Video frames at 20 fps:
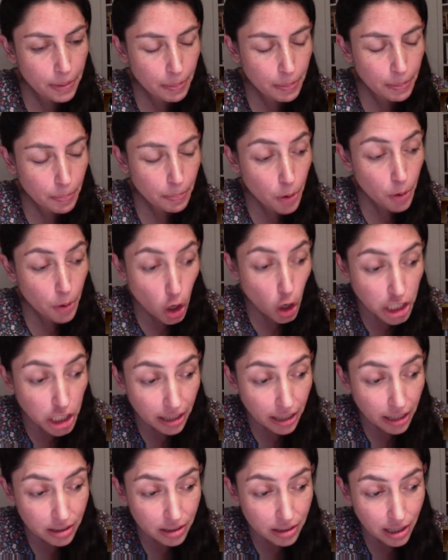
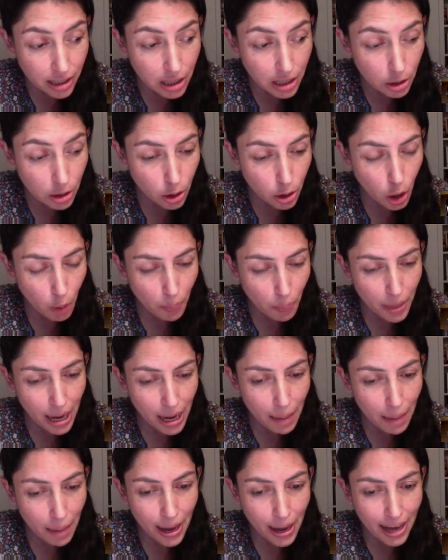projects in
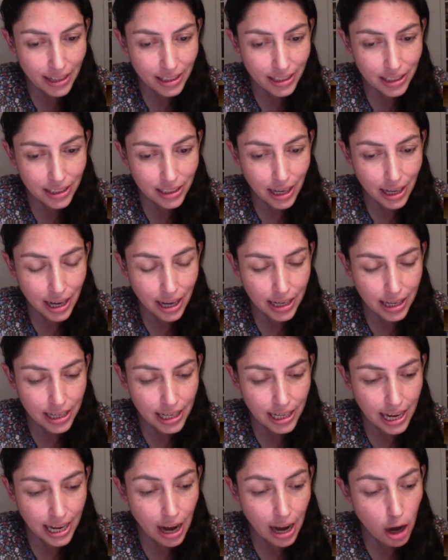Colombia, but I
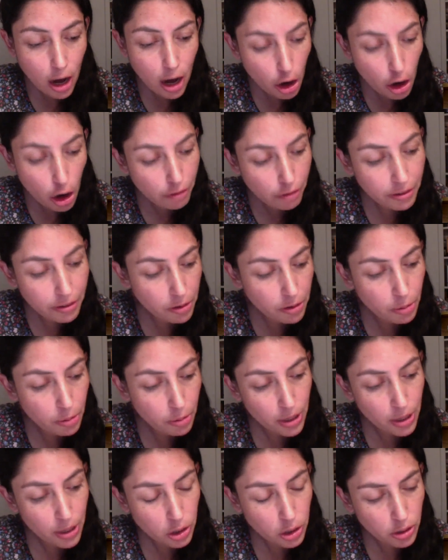get a lot of
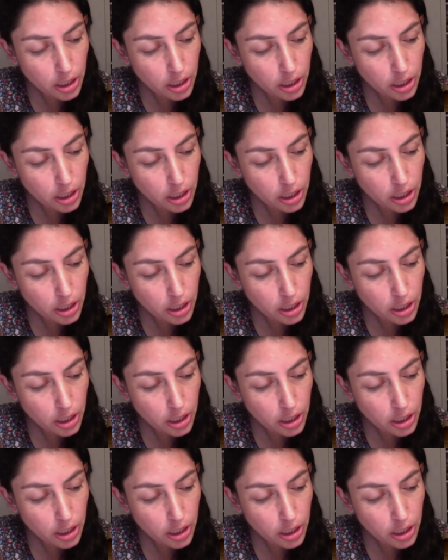information